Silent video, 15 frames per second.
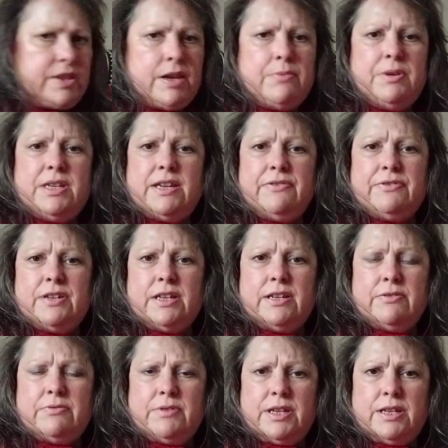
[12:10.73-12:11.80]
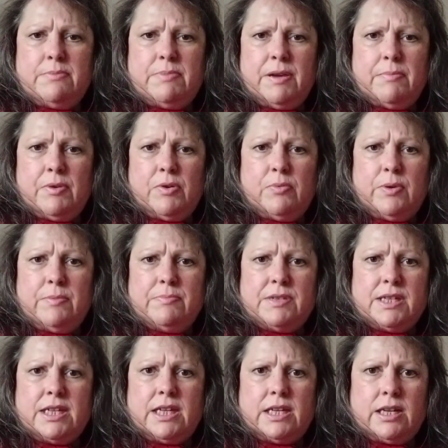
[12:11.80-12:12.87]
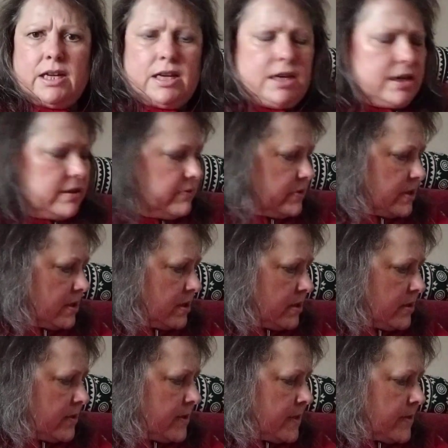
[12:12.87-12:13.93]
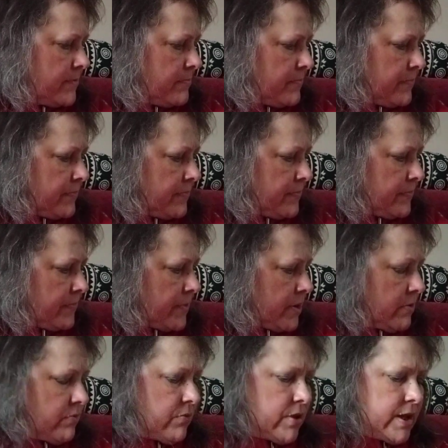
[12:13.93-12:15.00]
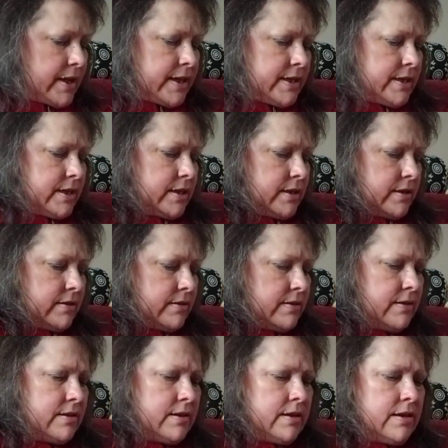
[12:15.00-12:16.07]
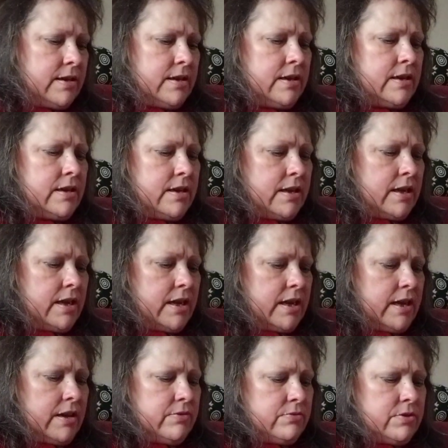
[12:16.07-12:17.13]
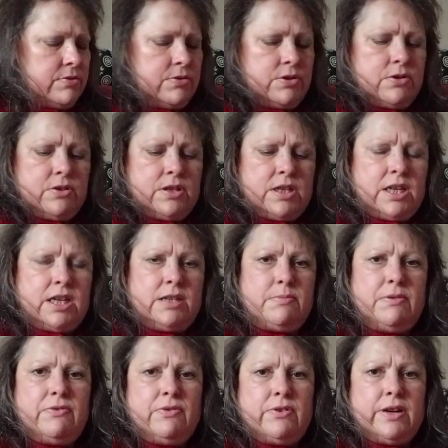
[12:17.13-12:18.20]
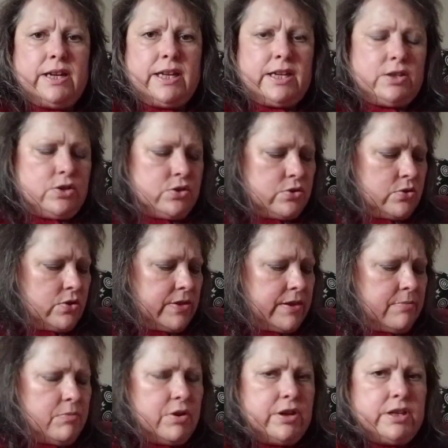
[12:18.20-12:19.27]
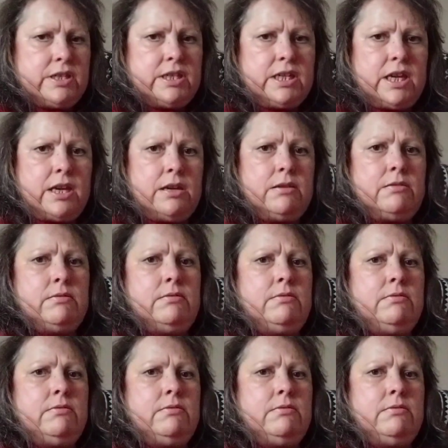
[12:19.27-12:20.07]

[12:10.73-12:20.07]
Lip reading: And we definitely all need a bit more whimsy in our lives. Right. I'll do Sundays before I get stuck on them words again.